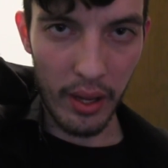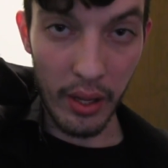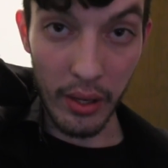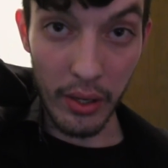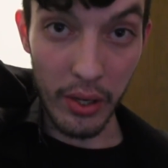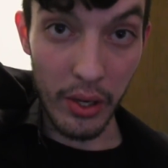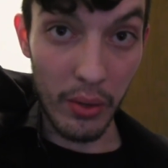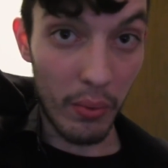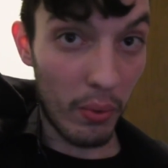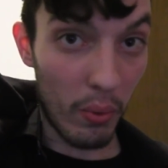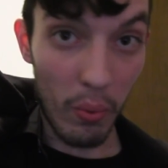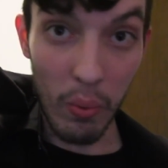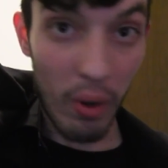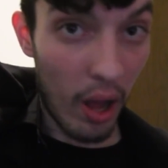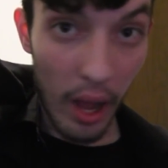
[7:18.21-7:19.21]
And do you
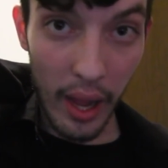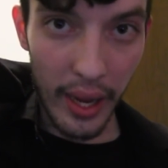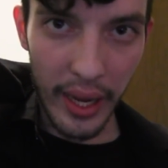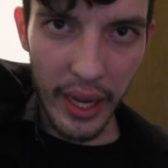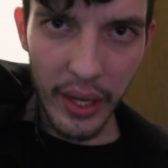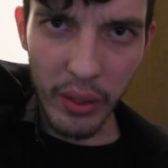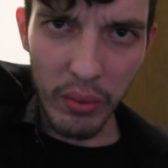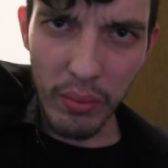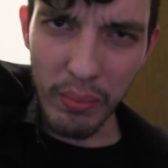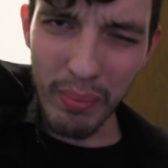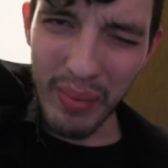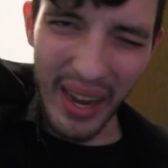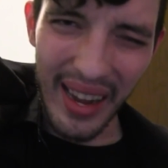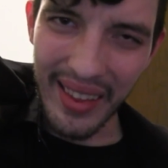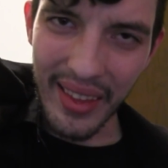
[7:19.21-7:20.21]
know why I
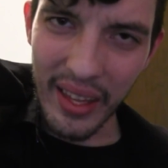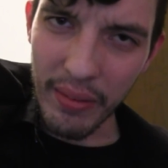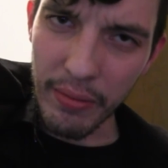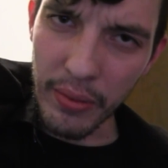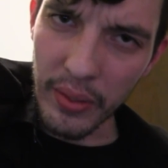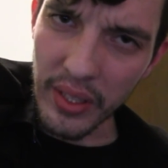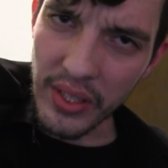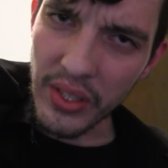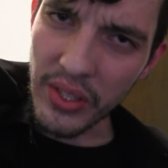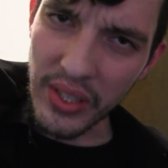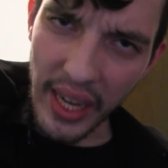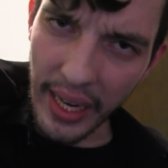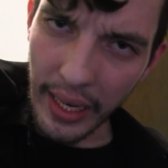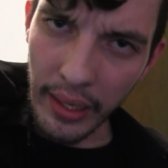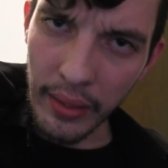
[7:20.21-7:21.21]
don't buy that for a
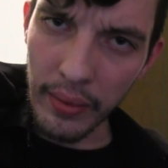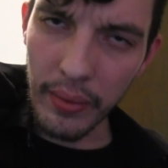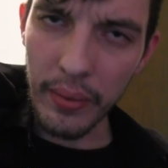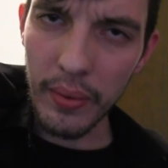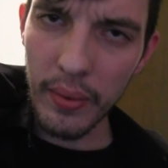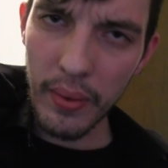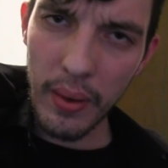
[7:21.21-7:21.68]
second?